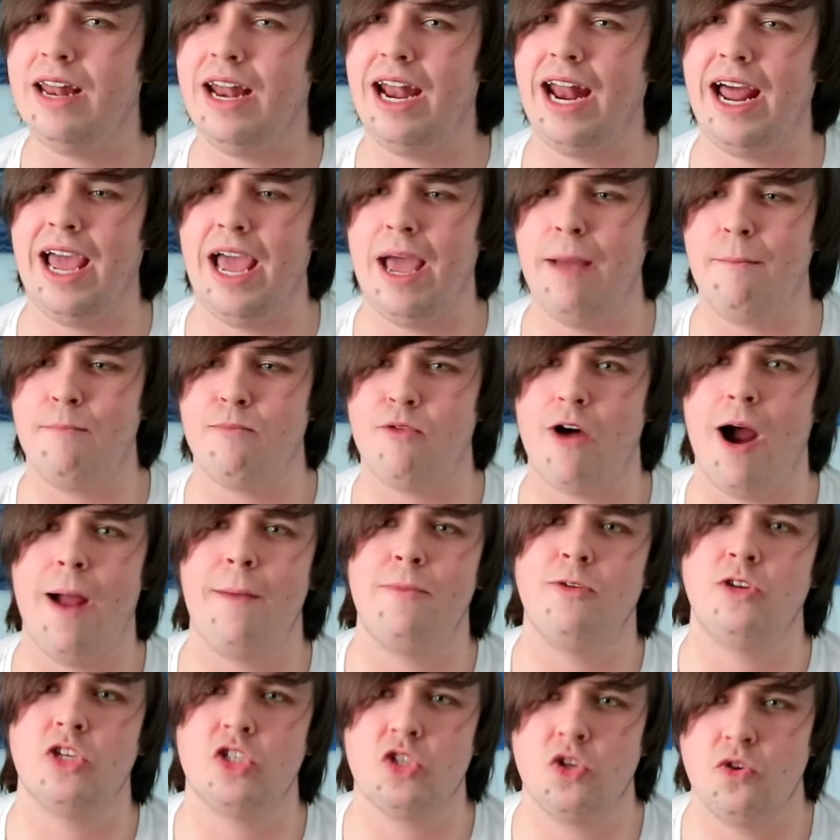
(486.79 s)
Like, in
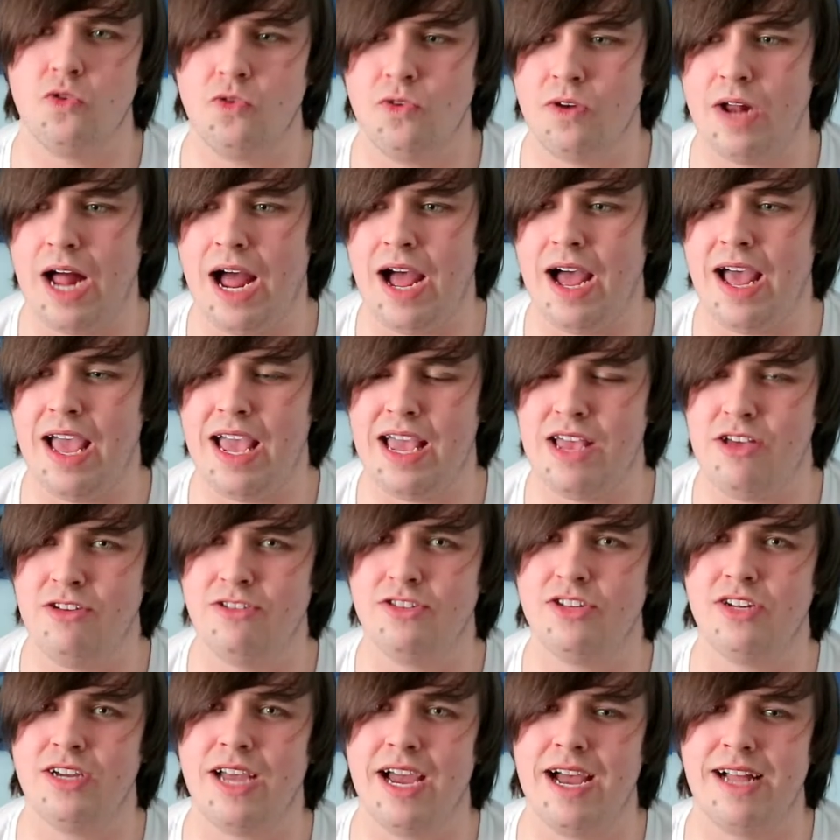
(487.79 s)
primary school, I
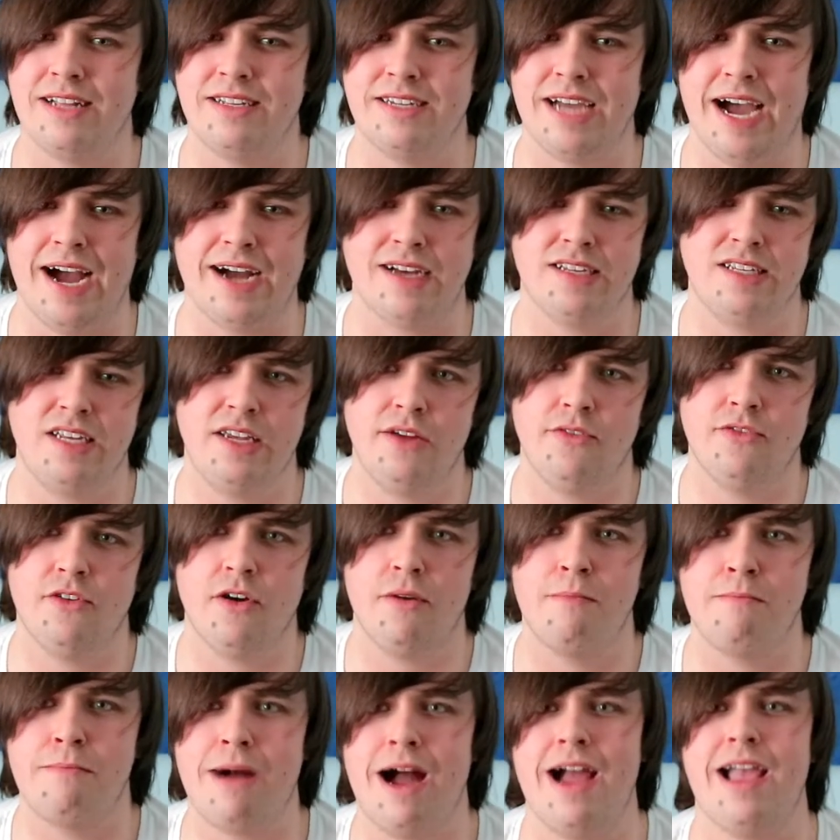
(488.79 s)
used to get a taxi
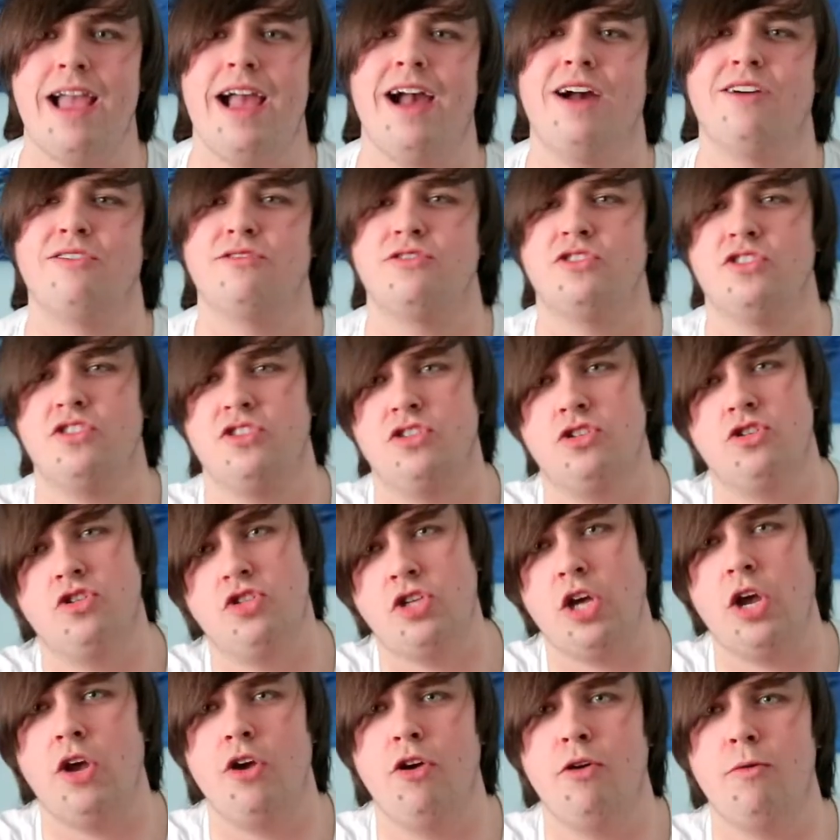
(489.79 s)
from my house
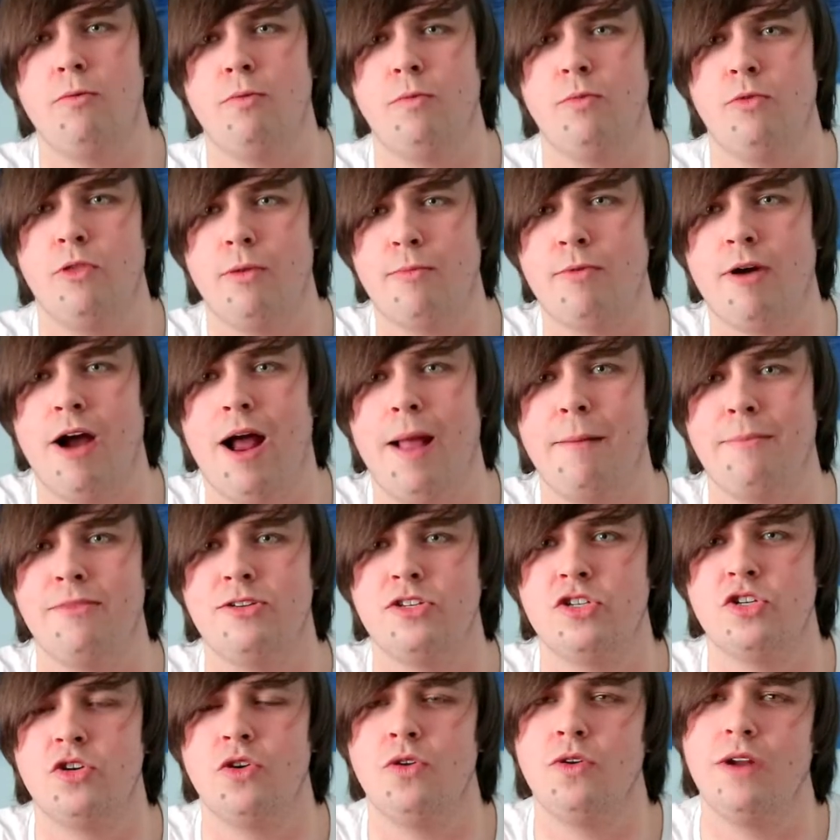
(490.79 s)
to the primary
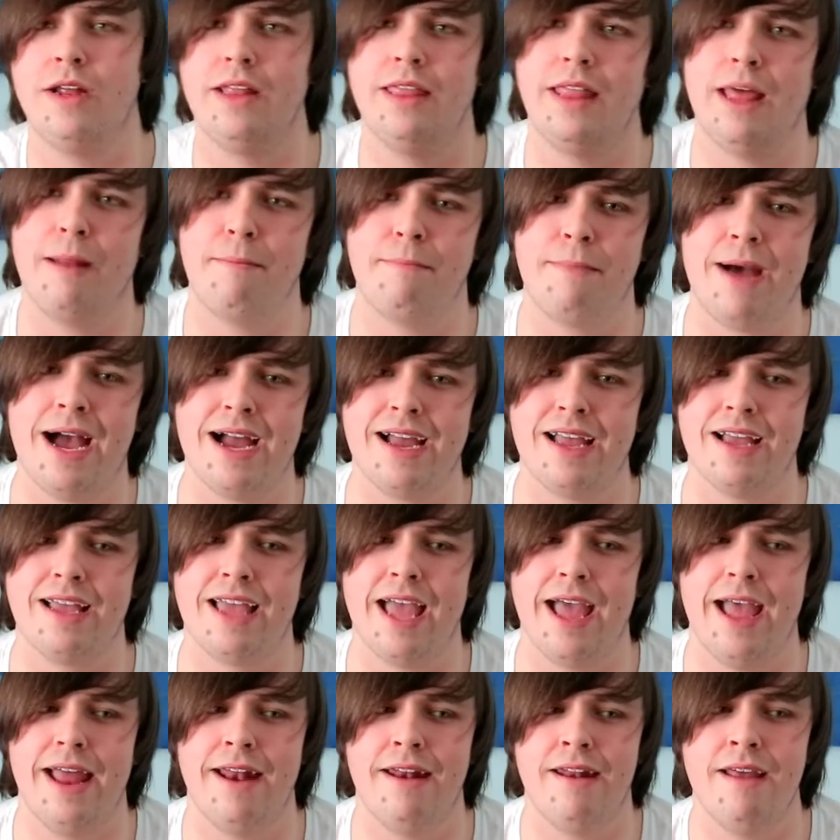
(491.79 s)
school and then back
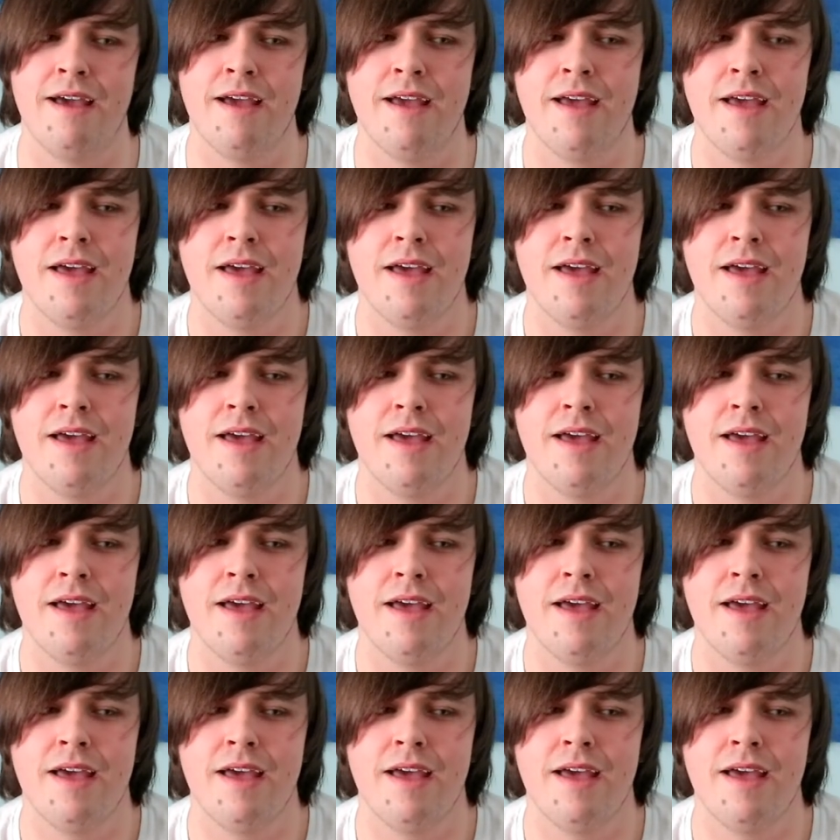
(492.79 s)
again.